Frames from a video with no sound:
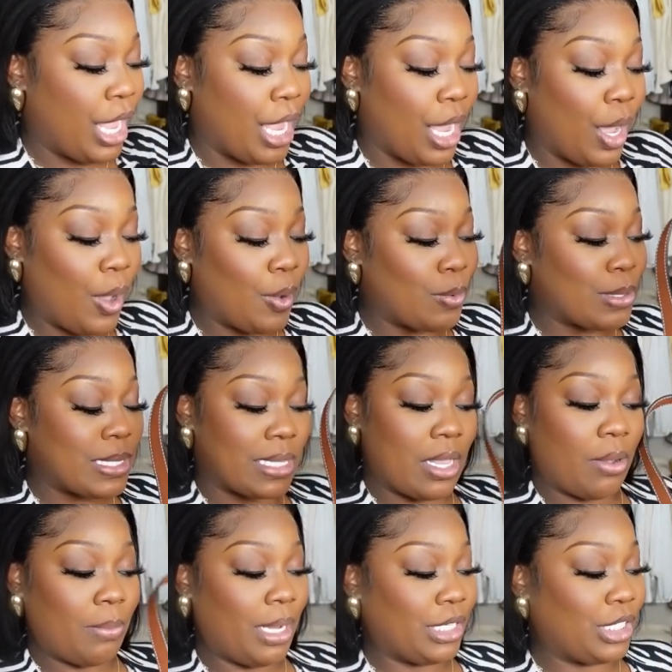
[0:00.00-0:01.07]
it holds
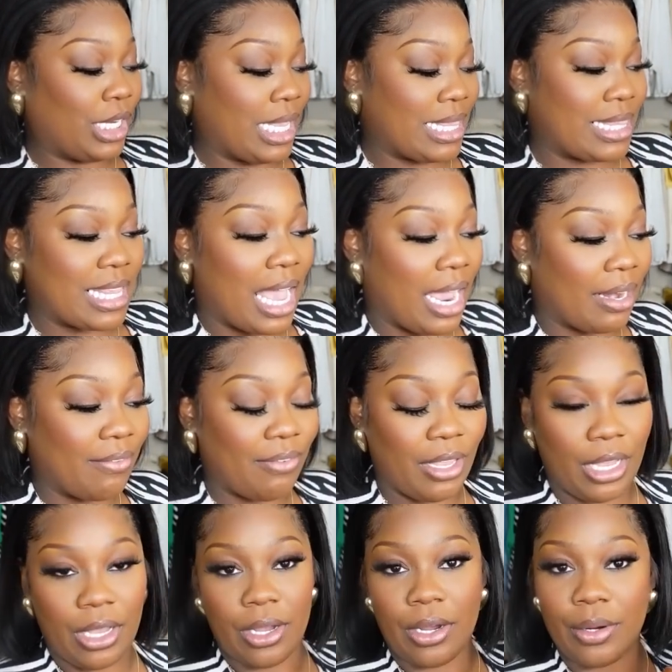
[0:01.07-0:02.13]
so much inside of
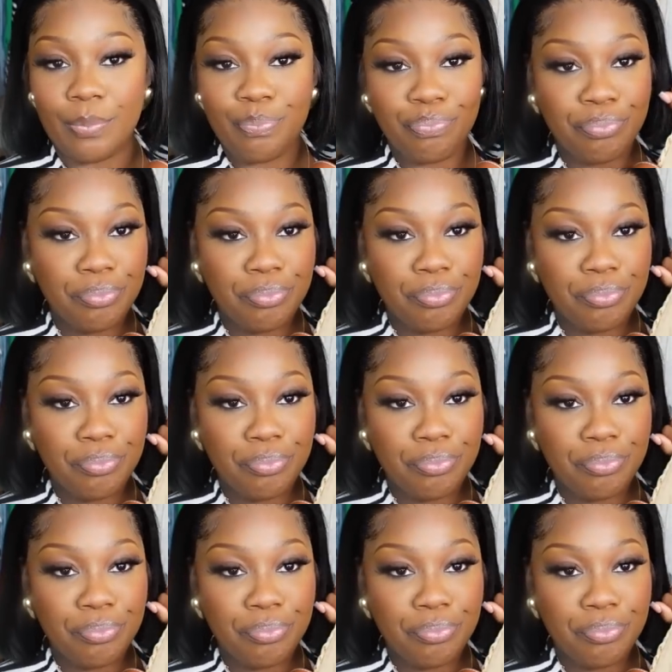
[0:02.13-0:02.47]
here